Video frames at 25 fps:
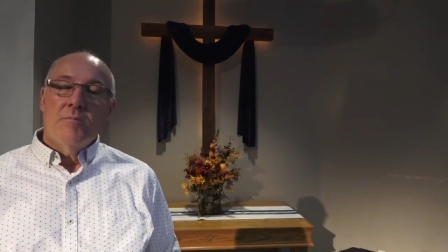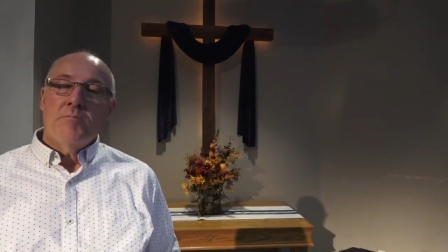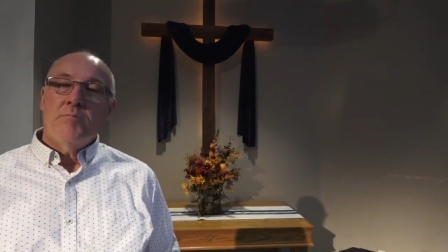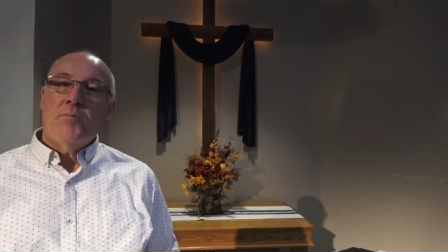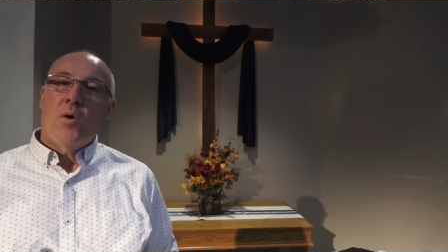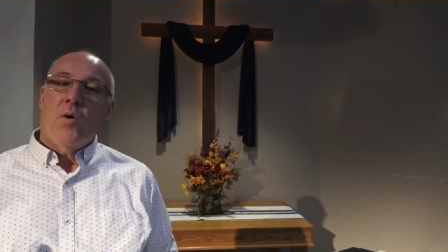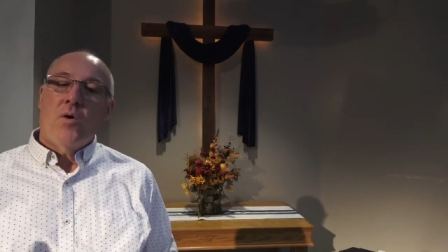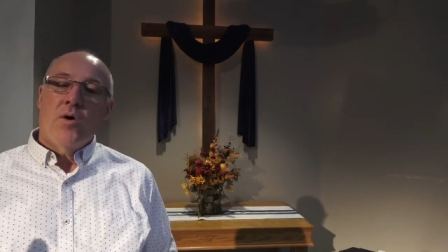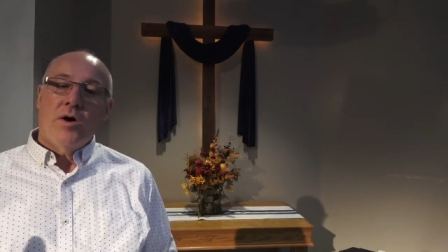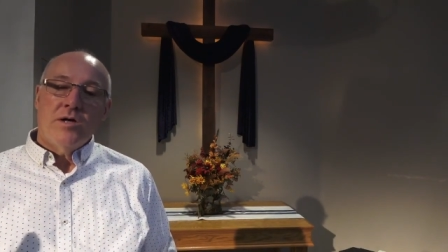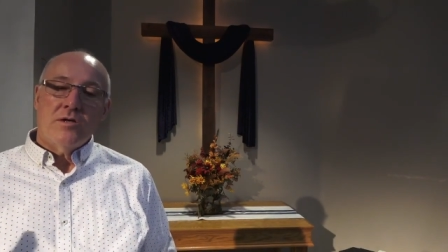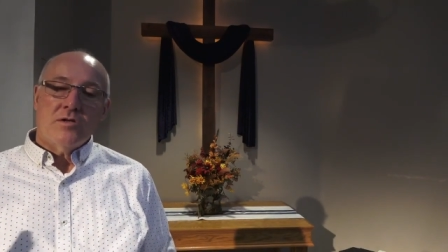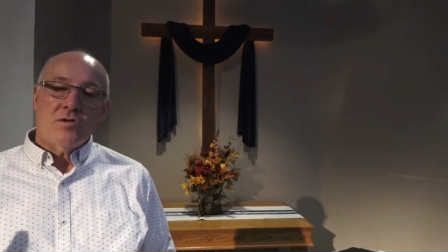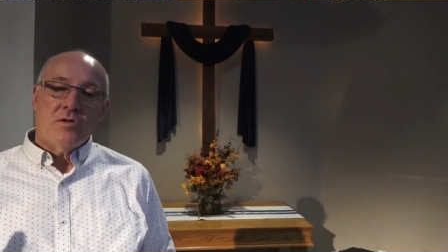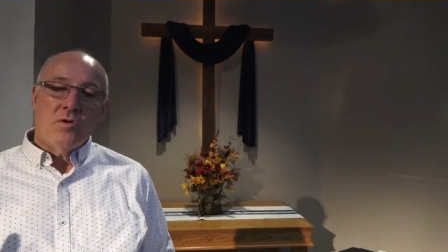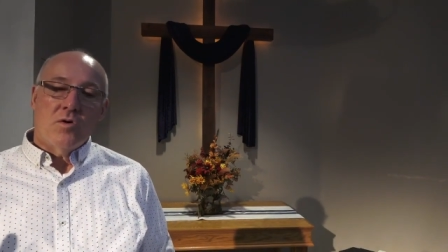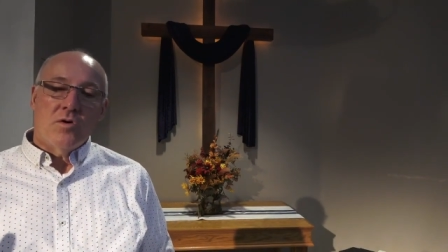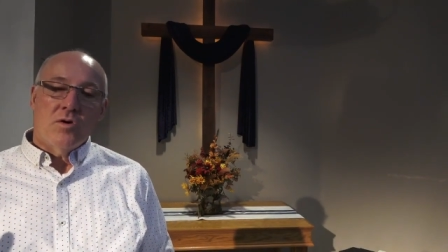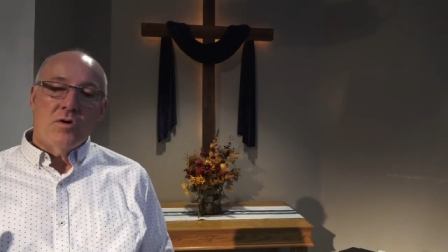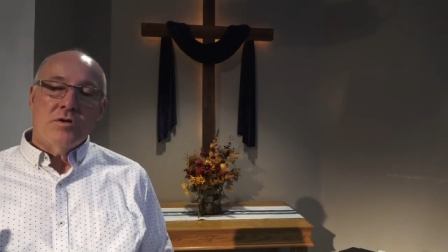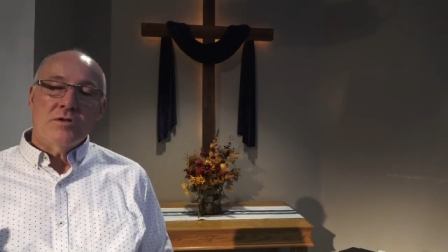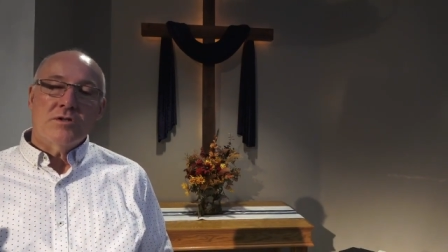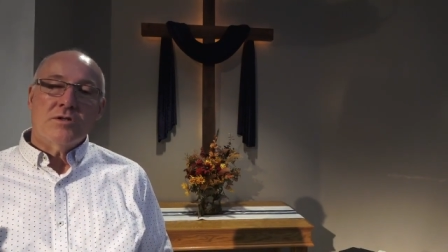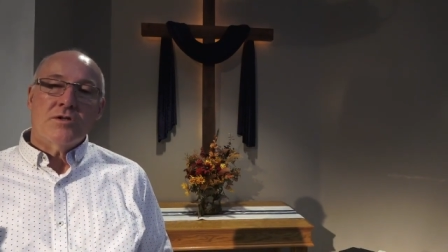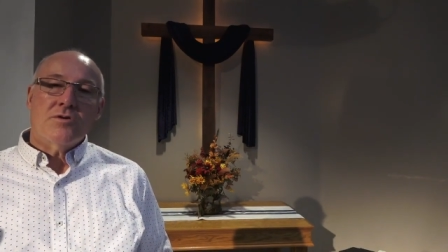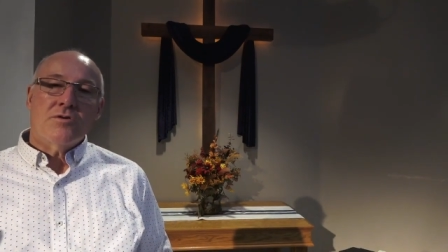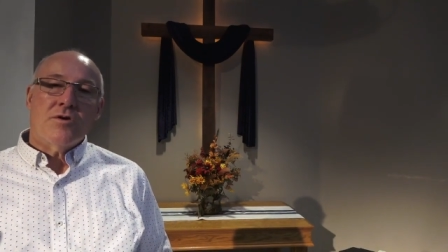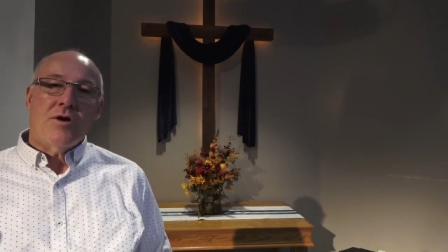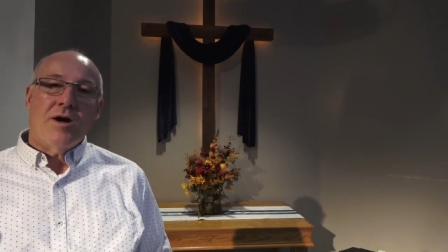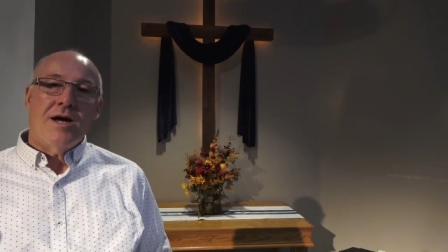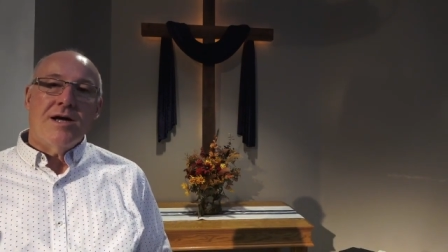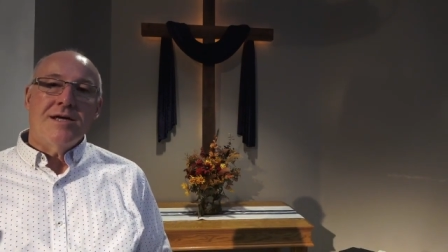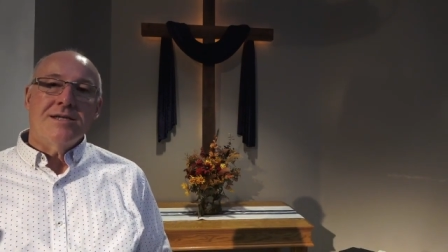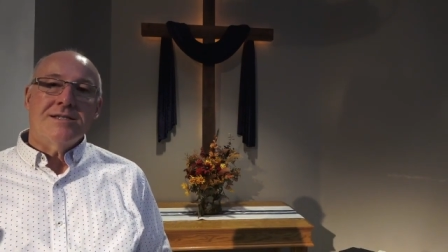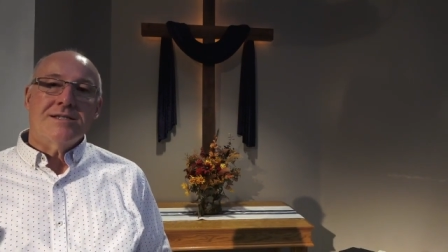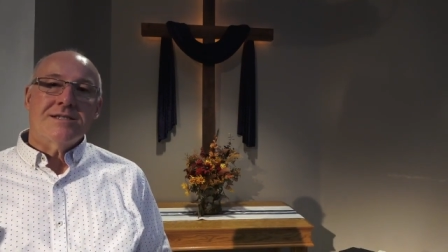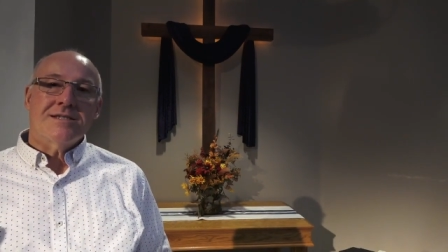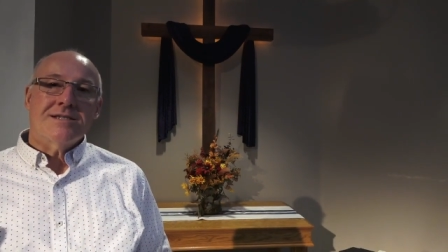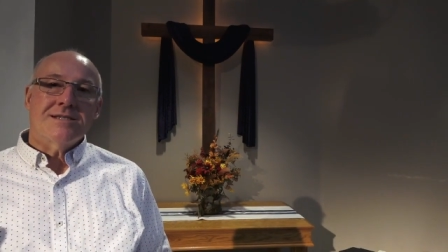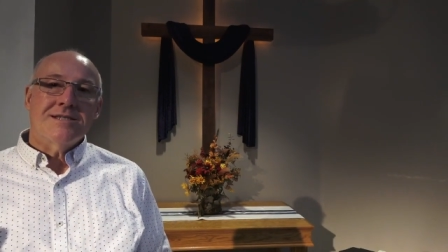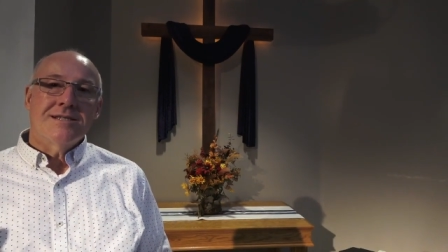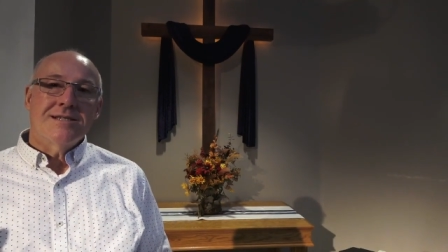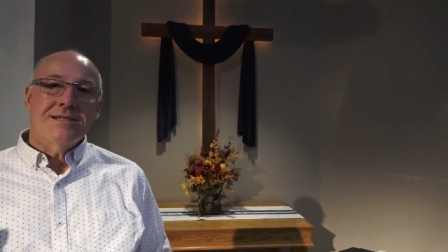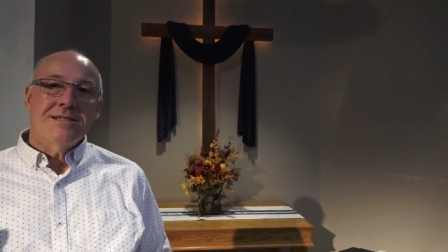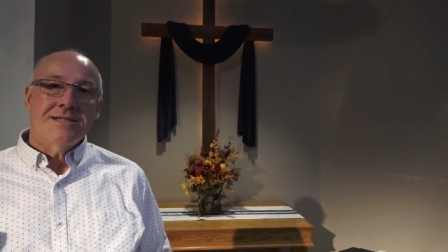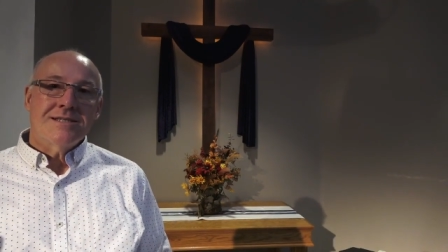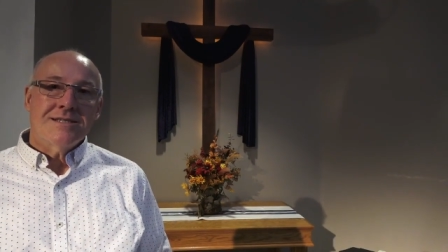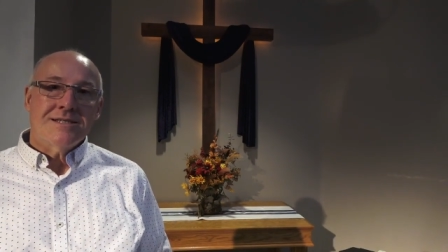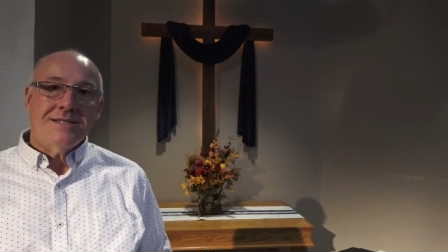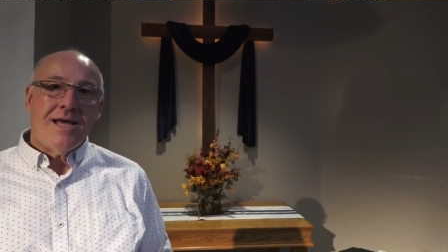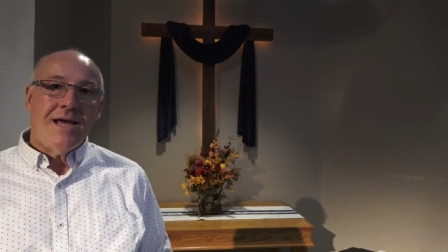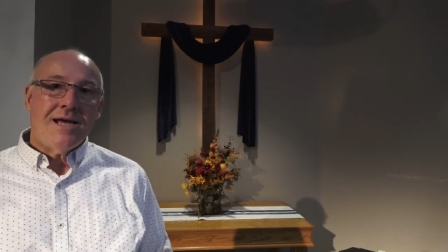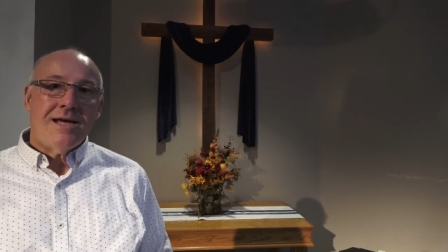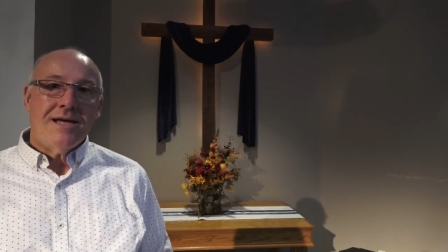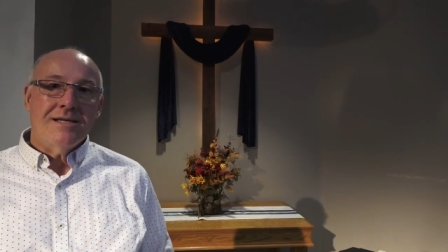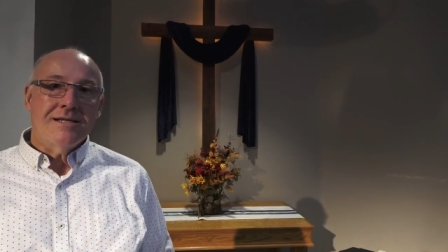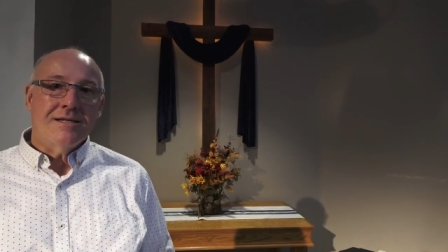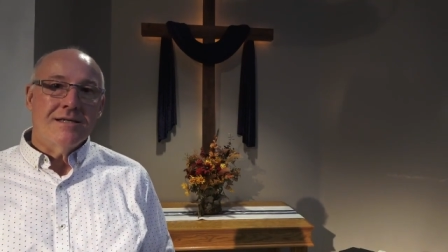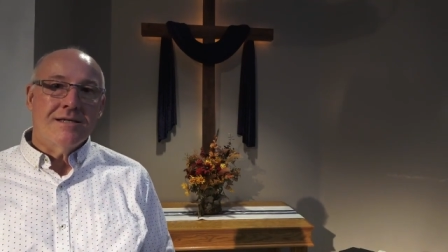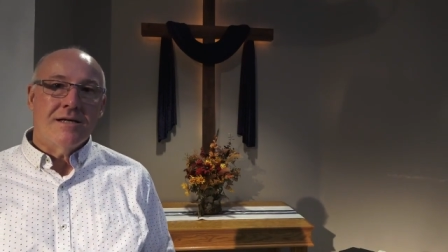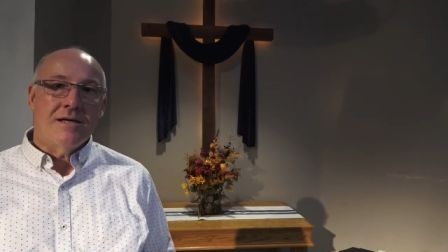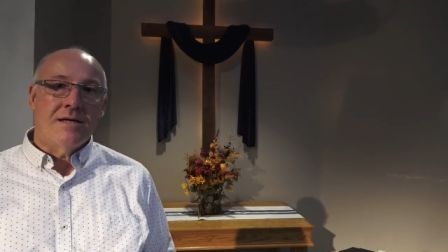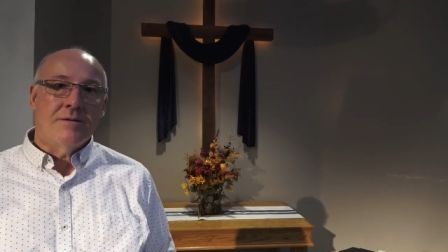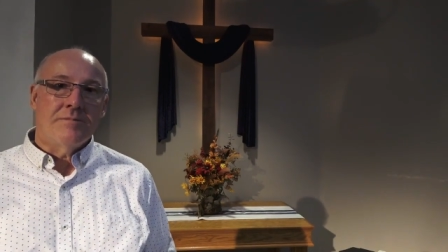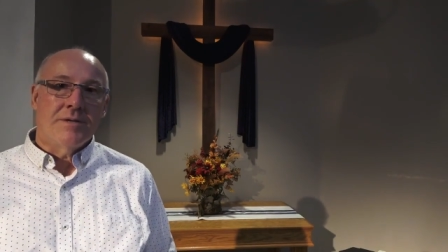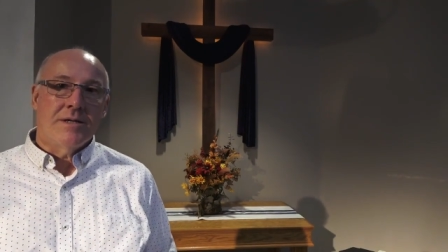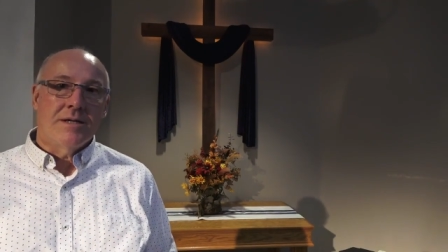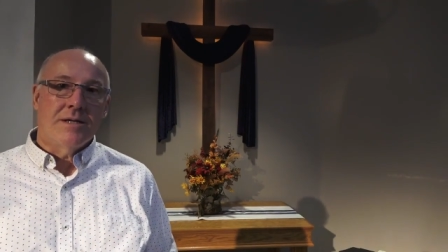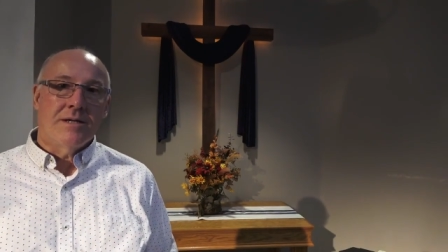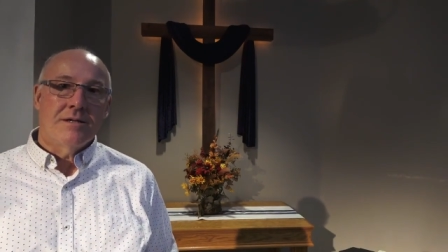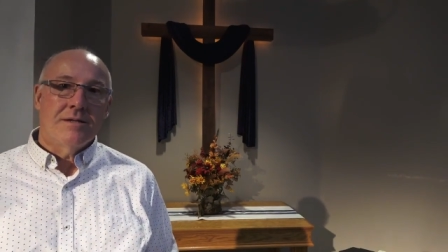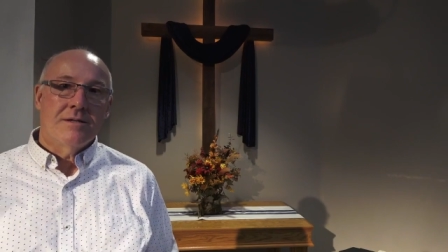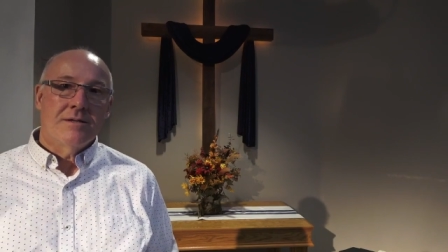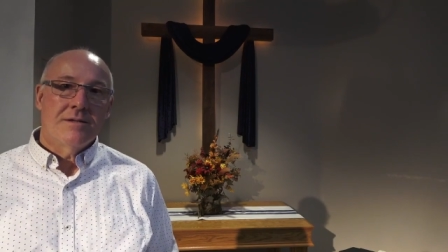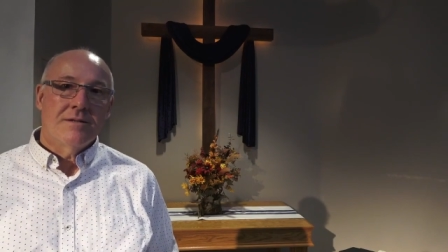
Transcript: point towards Christ's second coming.